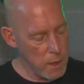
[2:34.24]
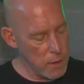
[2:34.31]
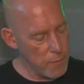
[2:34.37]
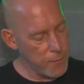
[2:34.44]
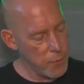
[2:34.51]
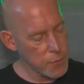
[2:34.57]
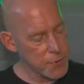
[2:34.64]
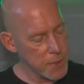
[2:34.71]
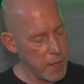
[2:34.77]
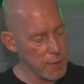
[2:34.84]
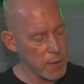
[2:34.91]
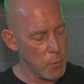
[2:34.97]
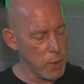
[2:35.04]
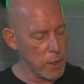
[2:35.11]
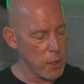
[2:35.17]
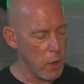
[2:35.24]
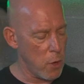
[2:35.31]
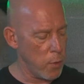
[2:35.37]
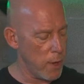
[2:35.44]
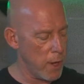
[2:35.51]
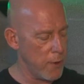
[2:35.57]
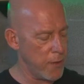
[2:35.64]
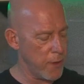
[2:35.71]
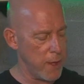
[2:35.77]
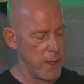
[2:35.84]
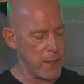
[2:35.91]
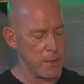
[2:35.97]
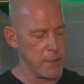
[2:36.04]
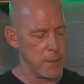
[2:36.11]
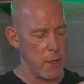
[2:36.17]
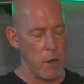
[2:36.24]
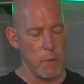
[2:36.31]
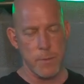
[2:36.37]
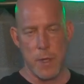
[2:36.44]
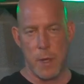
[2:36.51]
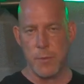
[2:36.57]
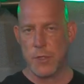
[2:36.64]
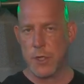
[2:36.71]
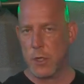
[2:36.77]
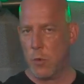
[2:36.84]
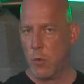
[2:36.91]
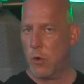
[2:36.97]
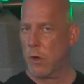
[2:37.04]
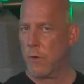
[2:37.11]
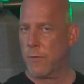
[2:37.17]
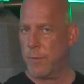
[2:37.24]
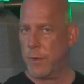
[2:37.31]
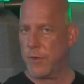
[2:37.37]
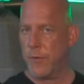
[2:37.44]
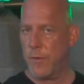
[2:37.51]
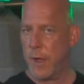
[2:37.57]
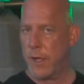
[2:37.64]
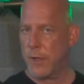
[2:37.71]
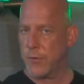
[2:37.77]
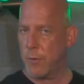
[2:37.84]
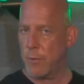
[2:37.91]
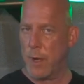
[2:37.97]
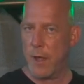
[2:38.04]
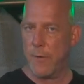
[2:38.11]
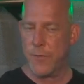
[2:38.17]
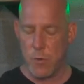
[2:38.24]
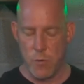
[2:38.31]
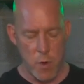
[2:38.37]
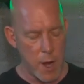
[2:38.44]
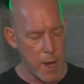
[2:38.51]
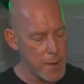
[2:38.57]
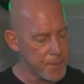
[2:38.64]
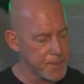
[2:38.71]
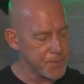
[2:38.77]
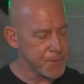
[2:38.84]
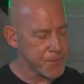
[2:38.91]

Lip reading: The first thing that we go with is, I'm just going to work from this vest from left to right.